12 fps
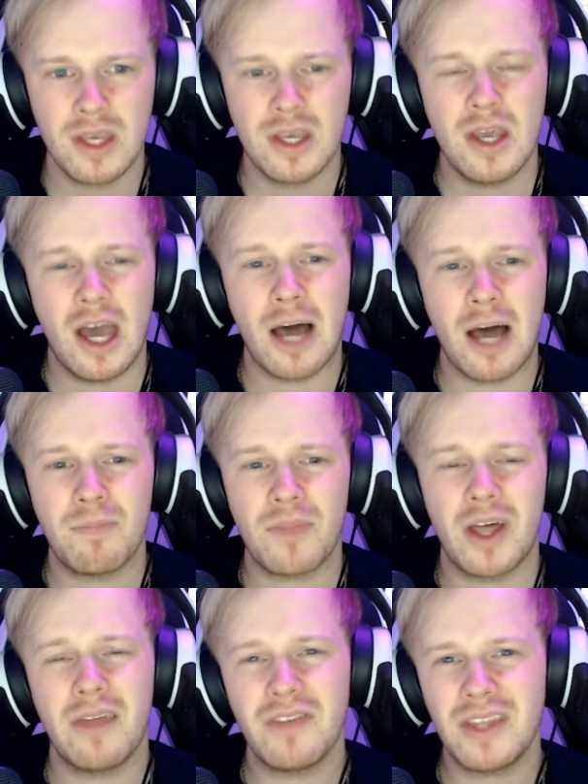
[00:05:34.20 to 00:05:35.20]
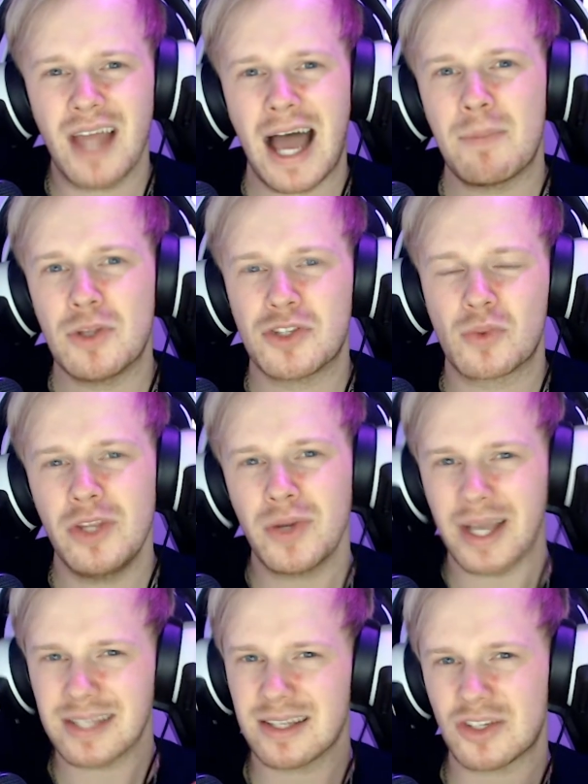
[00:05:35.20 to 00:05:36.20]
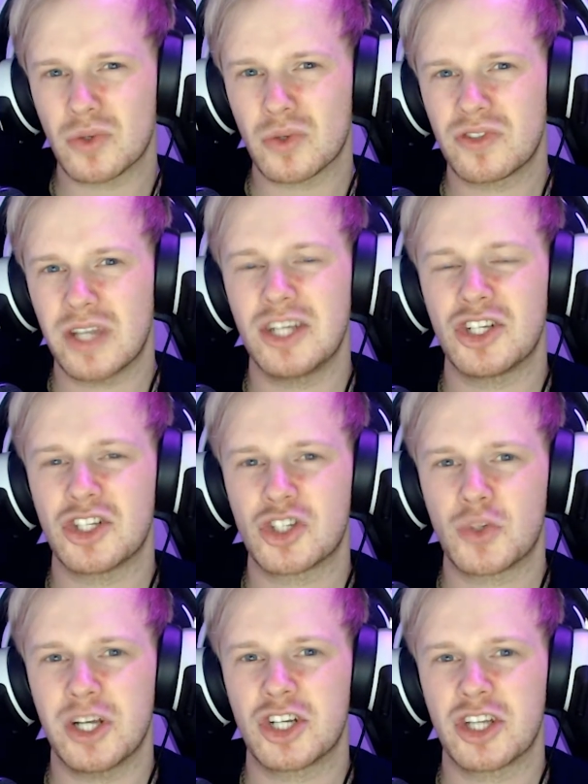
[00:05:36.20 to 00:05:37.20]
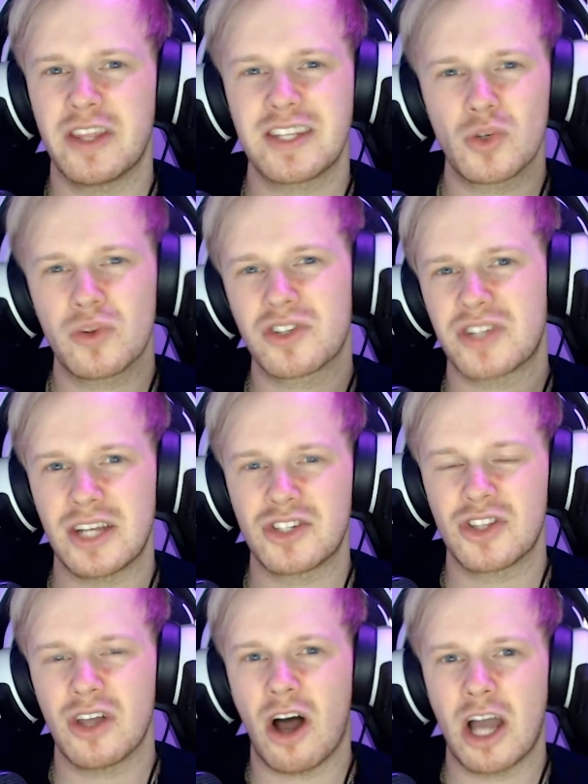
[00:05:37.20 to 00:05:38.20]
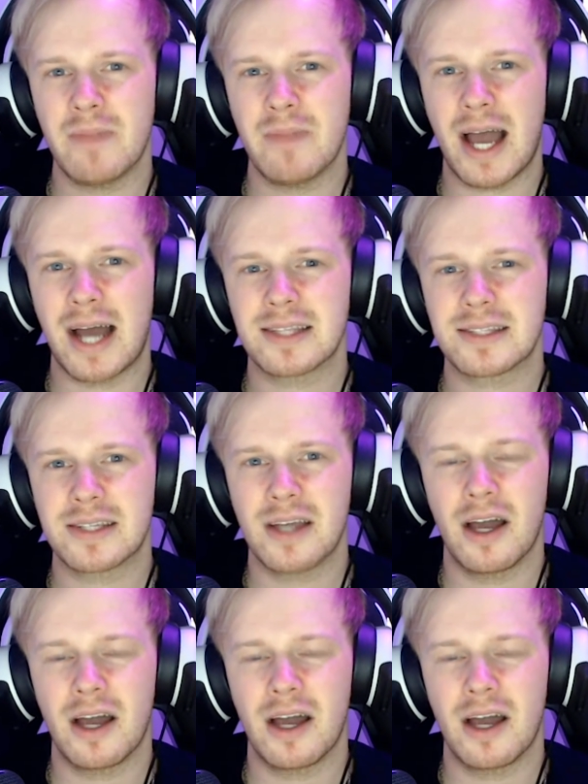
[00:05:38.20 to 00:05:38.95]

Another thing that happens when you get to this sort of stage in Twitch, and this is sort of the stage that I'm at,